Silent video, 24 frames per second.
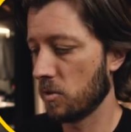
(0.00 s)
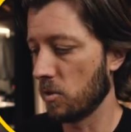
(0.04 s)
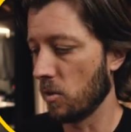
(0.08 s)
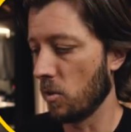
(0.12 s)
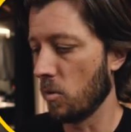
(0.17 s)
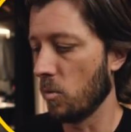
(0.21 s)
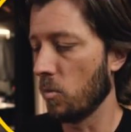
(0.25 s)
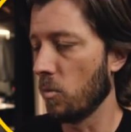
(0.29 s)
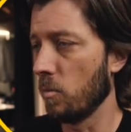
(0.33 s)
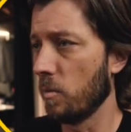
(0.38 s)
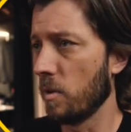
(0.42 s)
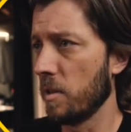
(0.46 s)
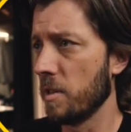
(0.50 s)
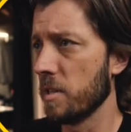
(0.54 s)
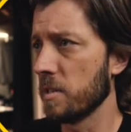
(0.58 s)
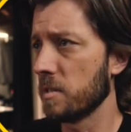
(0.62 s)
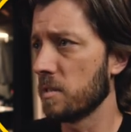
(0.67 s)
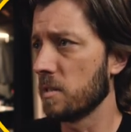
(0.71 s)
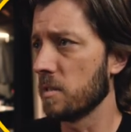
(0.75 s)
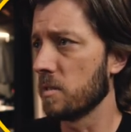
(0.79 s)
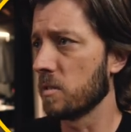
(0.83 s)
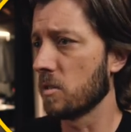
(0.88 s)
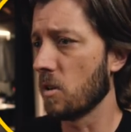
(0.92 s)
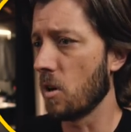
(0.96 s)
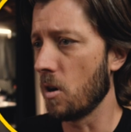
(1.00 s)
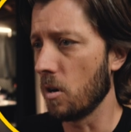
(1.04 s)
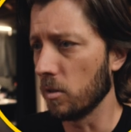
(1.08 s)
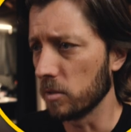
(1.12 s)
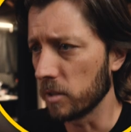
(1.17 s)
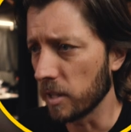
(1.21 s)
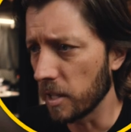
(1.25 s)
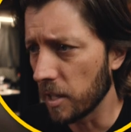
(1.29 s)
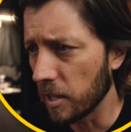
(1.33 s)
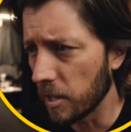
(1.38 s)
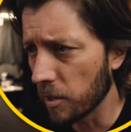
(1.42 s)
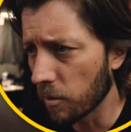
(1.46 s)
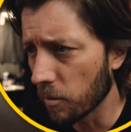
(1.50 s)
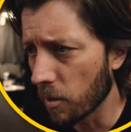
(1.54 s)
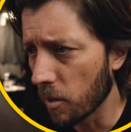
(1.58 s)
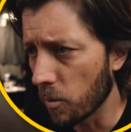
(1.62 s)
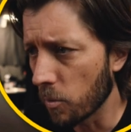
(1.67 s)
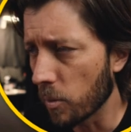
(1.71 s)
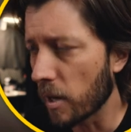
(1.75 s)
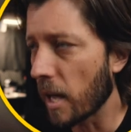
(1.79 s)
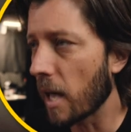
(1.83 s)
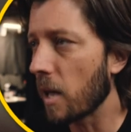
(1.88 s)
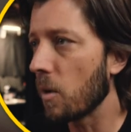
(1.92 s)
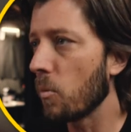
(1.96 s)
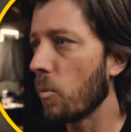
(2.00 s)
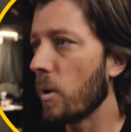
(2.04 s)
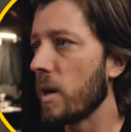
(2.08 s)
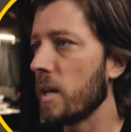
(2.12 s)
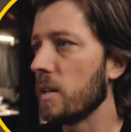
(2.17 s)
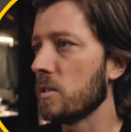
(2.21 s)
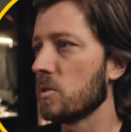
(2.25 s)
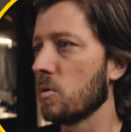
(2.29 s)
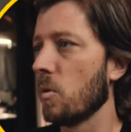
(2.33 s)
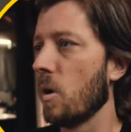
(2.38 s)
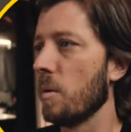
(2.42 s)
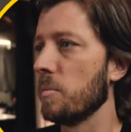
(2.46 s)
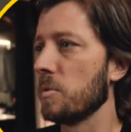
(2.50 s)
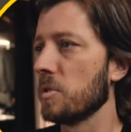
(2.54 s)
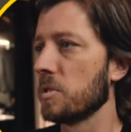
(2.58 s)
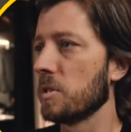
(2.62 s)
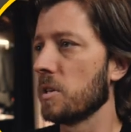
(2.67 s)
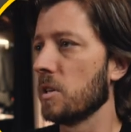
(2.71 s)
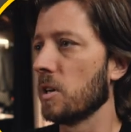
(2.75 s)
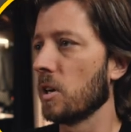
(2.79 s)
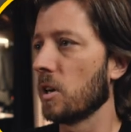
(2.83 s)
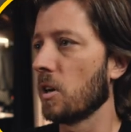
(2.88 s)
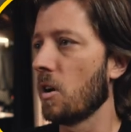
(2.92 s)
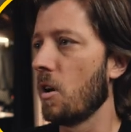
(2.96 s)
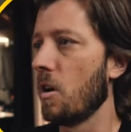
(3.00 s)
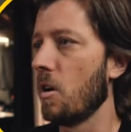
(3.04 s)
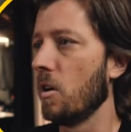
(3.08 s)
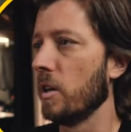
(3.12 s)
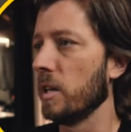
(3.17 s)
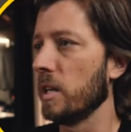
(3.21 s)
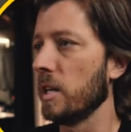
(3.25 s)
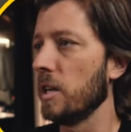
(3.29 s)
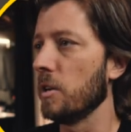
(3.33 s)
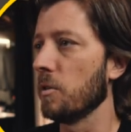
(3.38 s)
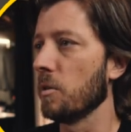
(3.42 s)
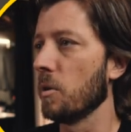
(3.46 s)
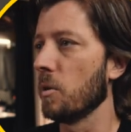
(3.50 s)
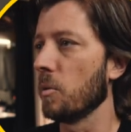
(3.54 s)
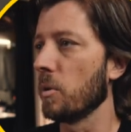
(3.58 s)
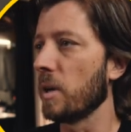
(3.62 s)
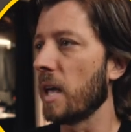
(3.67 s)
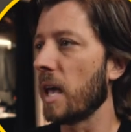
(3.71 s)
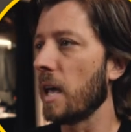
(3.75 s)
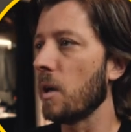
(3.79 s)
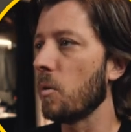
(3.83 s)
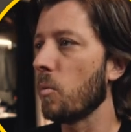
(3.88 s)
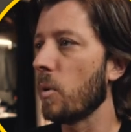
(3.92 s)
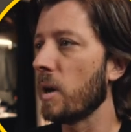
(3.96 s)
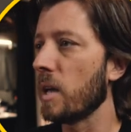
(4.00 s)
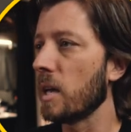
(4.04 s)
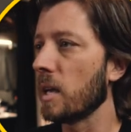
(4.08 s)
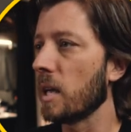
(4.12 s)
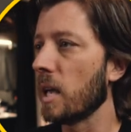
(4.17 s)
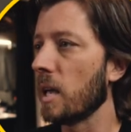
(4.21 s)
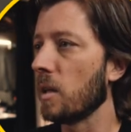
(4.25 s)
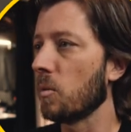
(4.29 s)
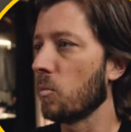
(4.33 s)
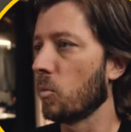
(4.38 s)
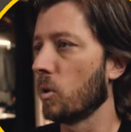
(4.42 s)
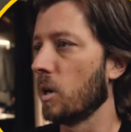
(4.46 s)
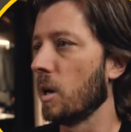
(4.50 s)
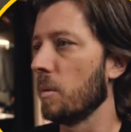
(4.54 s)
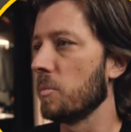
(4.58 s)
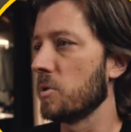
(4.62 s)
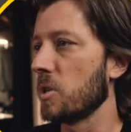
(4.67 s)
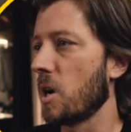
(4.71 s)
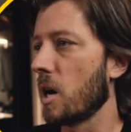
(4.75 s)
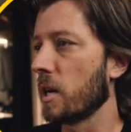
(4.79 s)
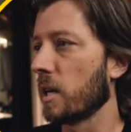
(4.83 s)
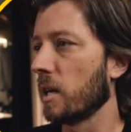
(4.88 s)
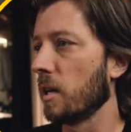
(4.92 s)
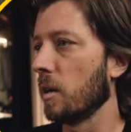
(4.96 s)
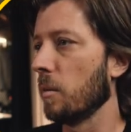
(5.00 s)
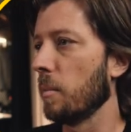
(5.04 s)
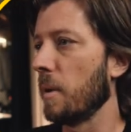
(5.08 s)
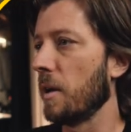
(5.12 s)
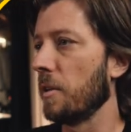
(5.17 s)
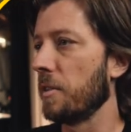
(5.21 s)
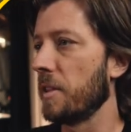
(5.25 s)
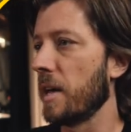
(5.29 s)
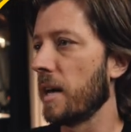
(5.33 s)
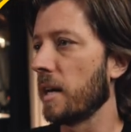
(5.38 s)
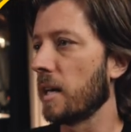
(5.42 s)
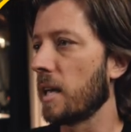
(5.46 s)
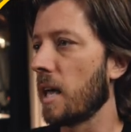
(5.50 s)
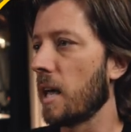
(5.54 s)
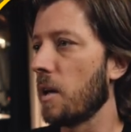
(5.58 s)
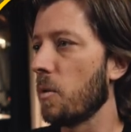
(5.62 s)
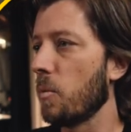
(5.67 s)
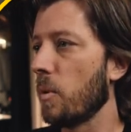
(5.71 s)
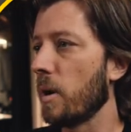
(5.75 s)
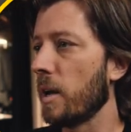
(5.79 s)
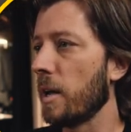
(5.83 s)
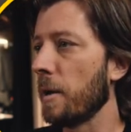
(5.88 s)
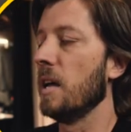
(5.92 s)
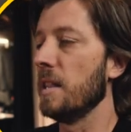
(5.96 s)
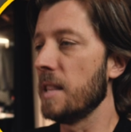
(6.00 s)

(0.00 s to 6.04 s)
So this is called Eero Gateway. So I'm just gonna call it Eero Gateway again, where I'm talking about that gateway.